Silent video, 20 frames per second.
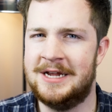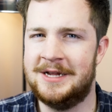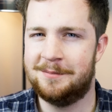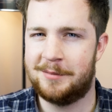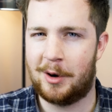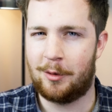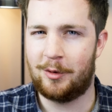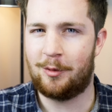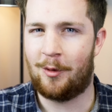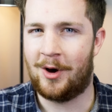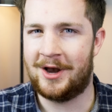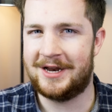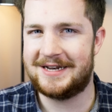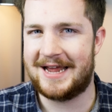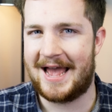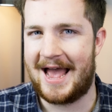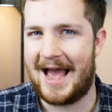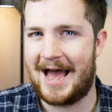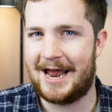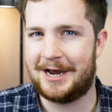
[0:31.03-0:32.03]
But we wanted
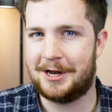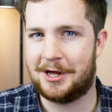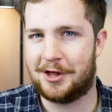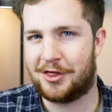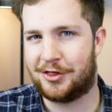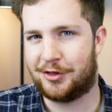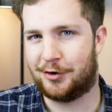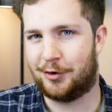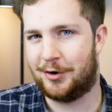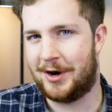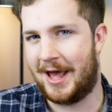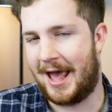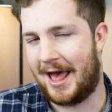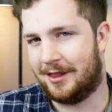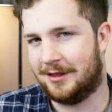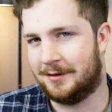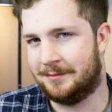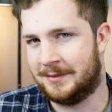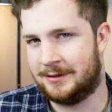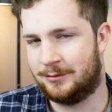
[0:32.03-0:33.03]
to add a third
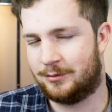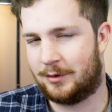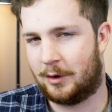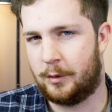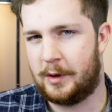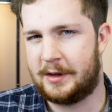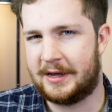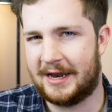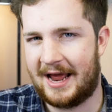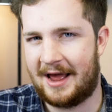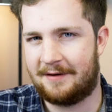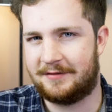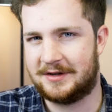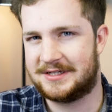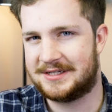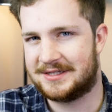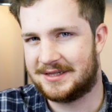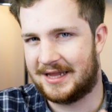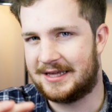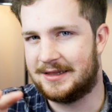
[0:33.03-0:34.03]
element where we could have a
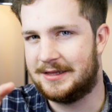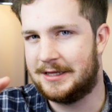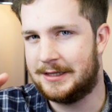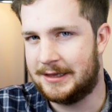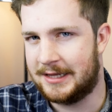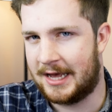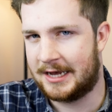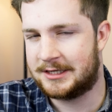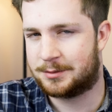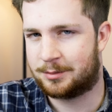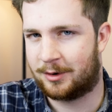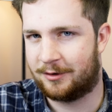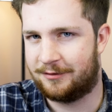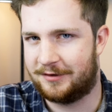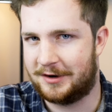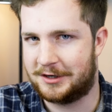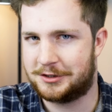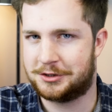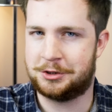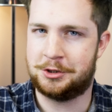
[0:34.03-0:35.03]
slightly less
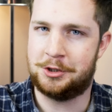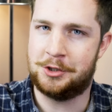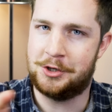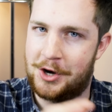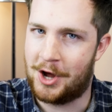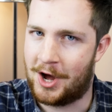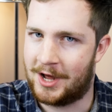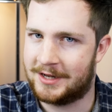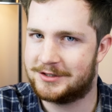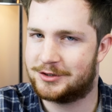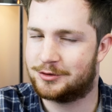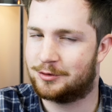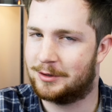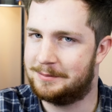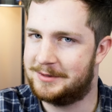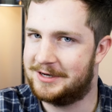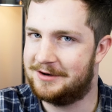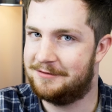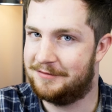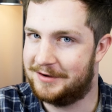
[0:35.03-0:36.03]
professional,
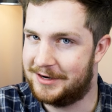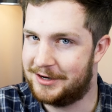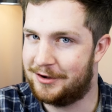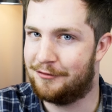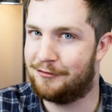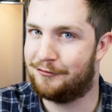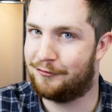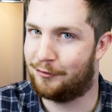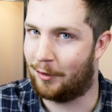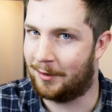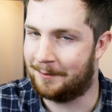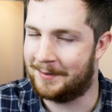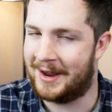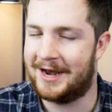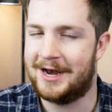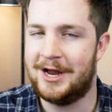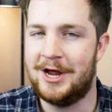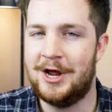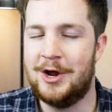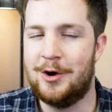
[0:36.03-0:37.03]
non-scripted video
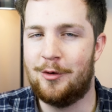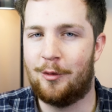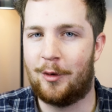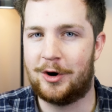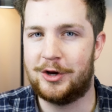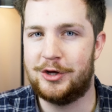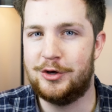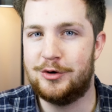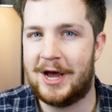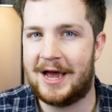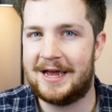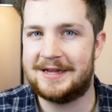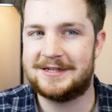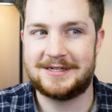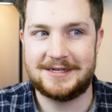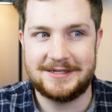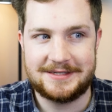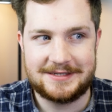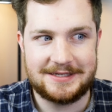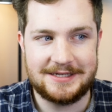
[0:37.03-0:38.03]
format where you guys
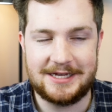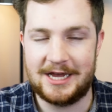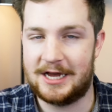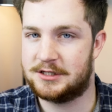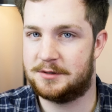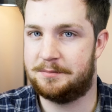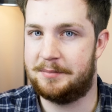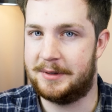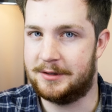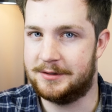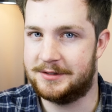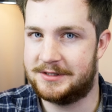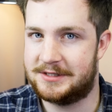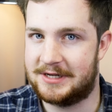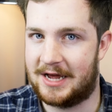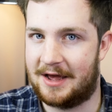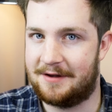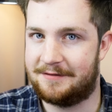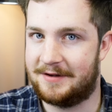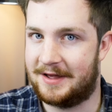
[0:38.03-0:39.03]
could see us build
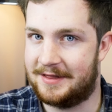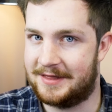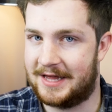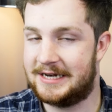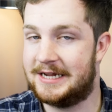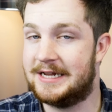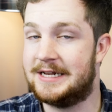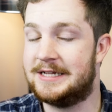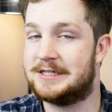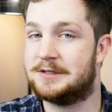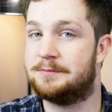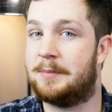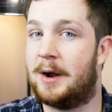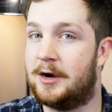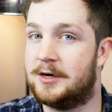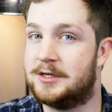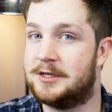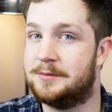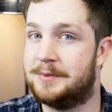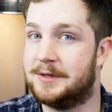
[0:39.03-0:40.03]
stuff and then get
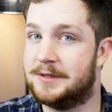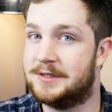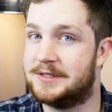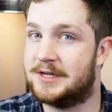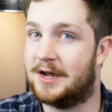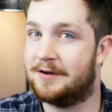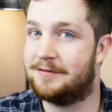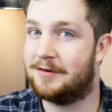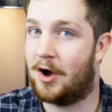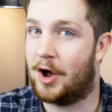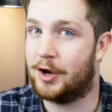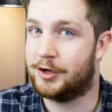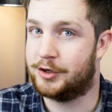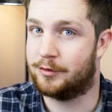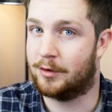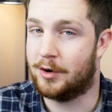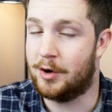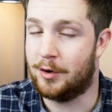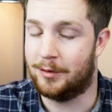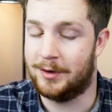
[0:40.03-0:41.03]
inspired to build stuff on
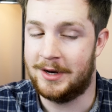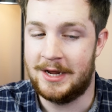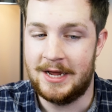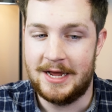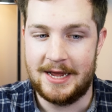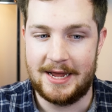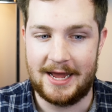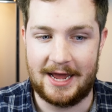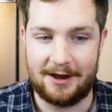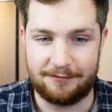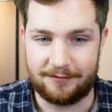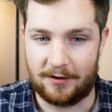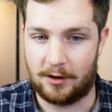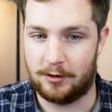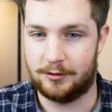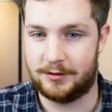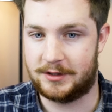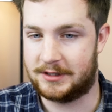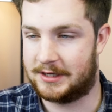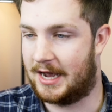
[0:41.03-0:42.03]
your own and
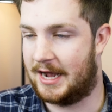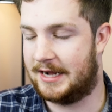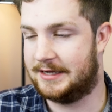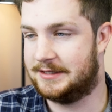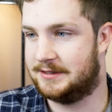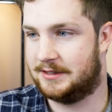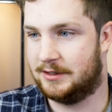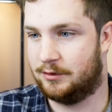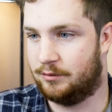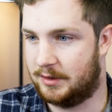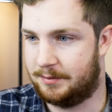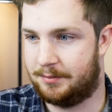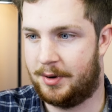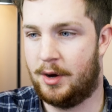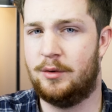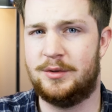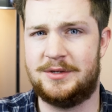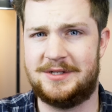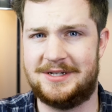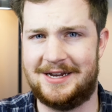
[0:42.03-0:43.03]
follow the guides that we
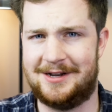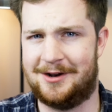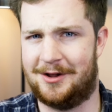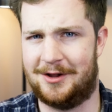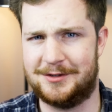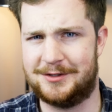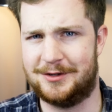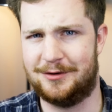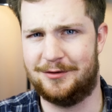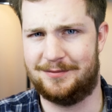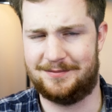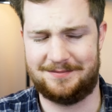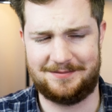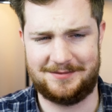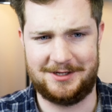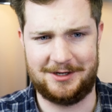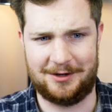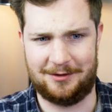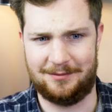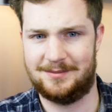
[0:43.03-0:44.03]
post, and also,
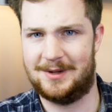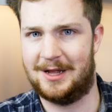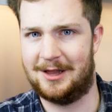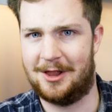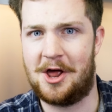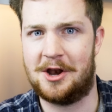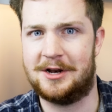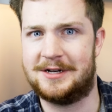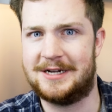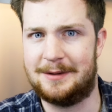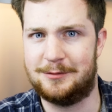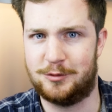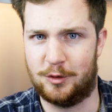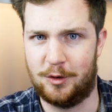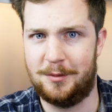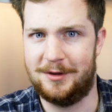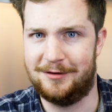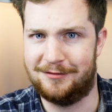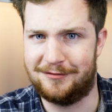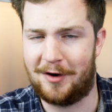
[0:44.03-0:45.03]
you know, a lot of times we'll
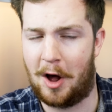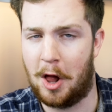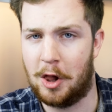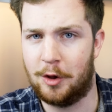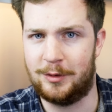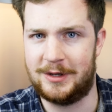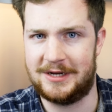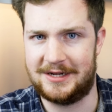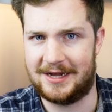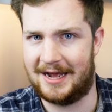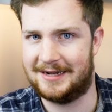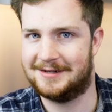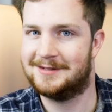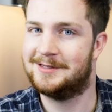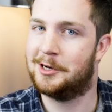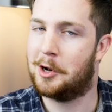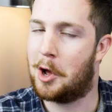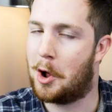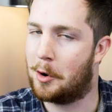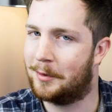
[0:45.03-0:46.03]
be following guides
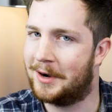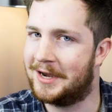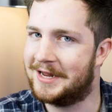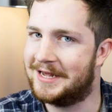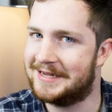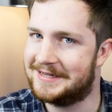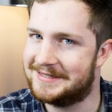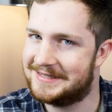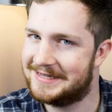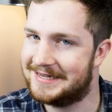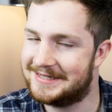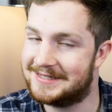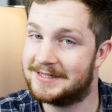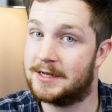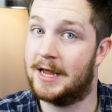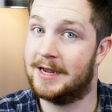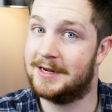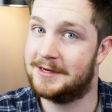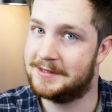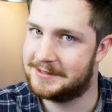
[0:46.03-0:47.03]
that already exist,
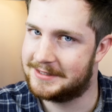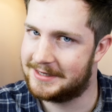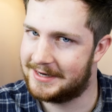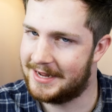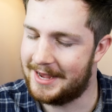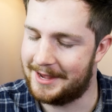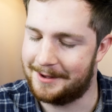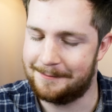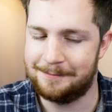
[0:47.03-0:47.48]
like today.